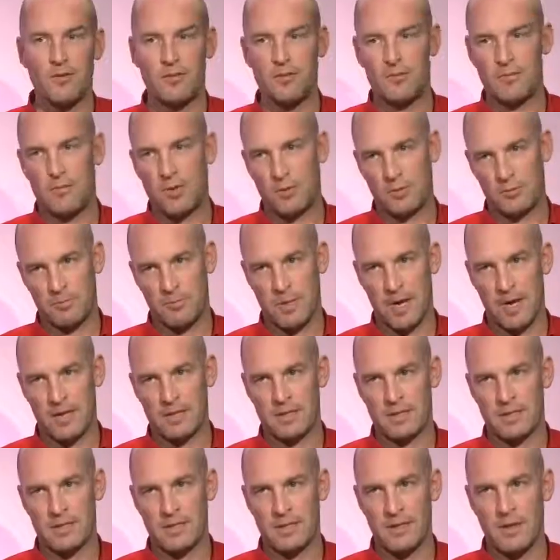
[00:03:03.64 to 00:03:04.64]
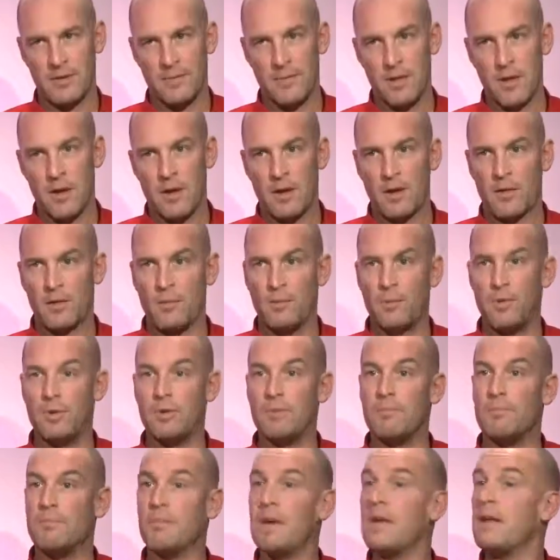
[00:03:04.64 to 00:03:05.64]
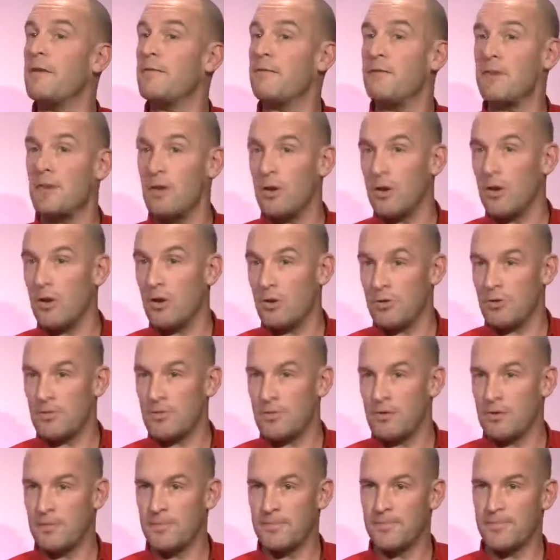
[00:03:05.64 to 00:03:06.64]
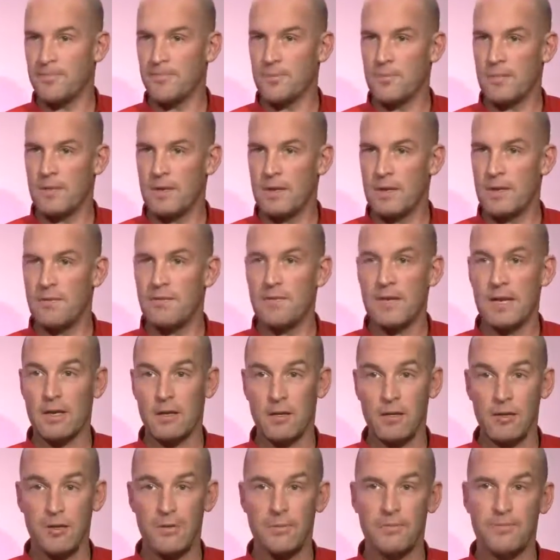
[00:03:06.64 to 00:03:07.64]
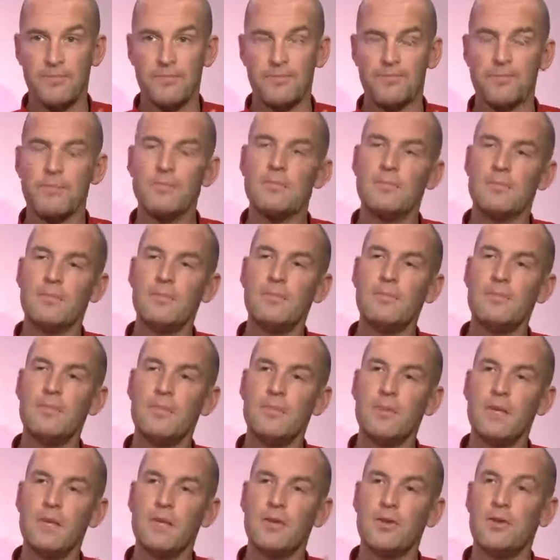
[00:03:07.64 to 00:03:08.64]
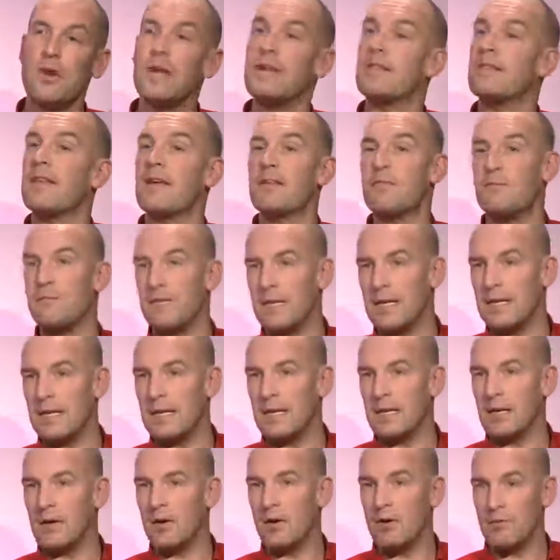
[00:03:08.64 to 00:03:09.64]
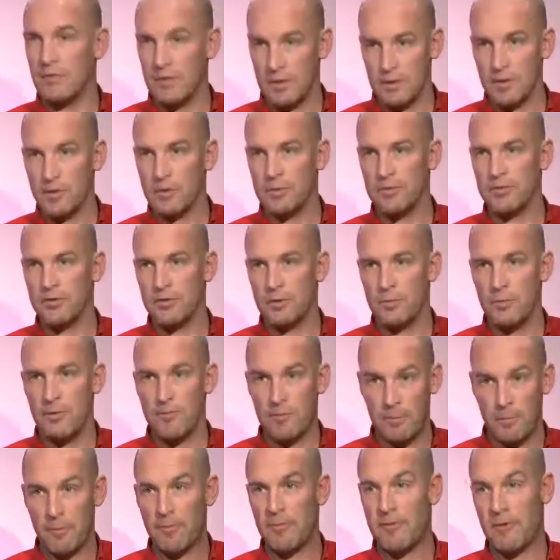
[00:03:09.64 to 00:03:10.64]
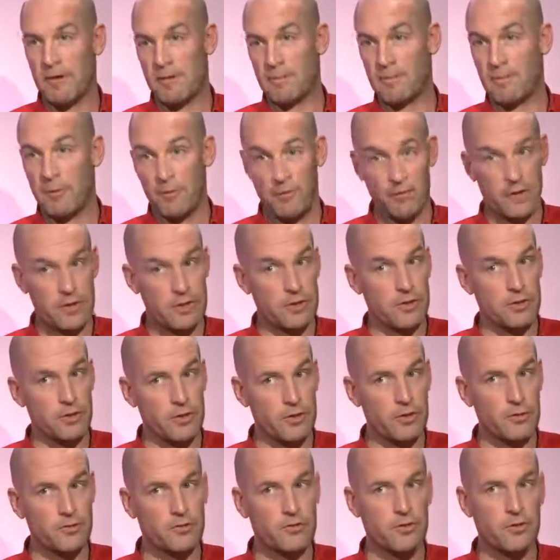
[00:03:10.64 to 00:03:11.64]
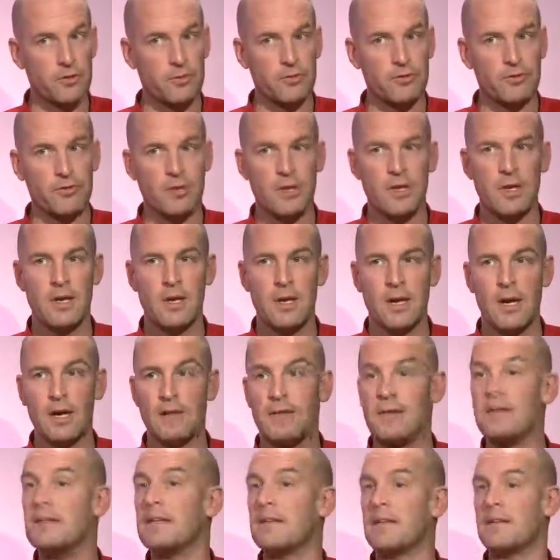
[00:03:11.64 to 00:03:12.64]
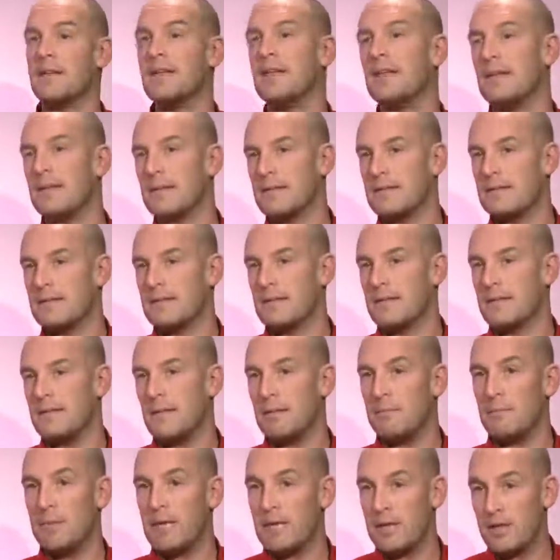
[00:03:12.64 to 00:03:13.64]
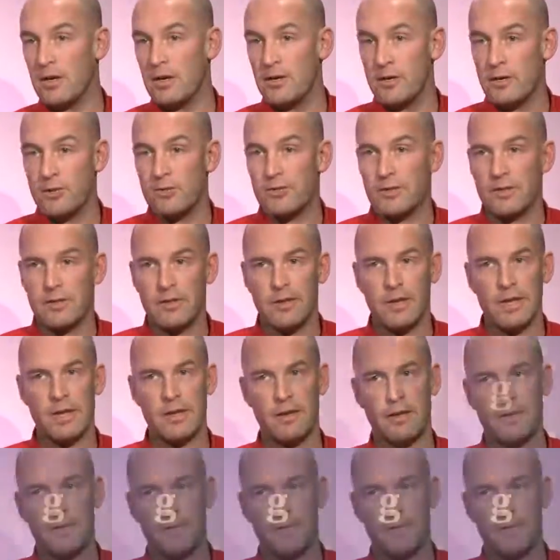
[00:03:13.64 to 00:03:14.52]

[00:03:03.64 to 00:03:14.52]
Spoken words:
of most brands, would benefit a lot if they could create that feeling of the newsroom, of professional newsrooms, and the techniques that media are using today.